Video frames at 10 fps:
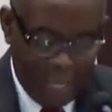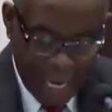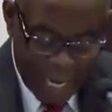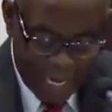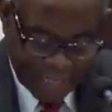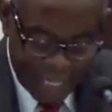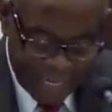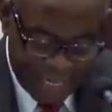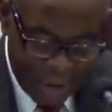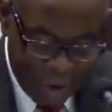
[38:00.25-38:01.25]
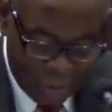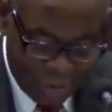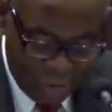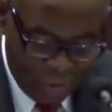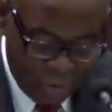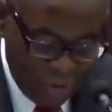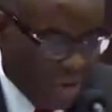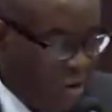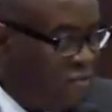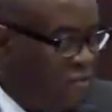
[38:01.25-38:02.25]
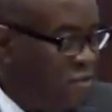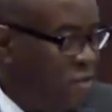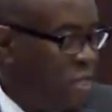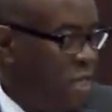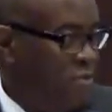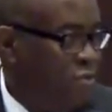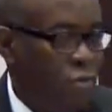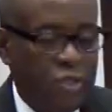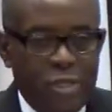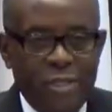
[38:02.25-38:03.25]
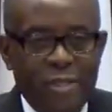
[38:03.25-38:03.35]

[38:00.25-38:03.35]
God is not the author of confusion.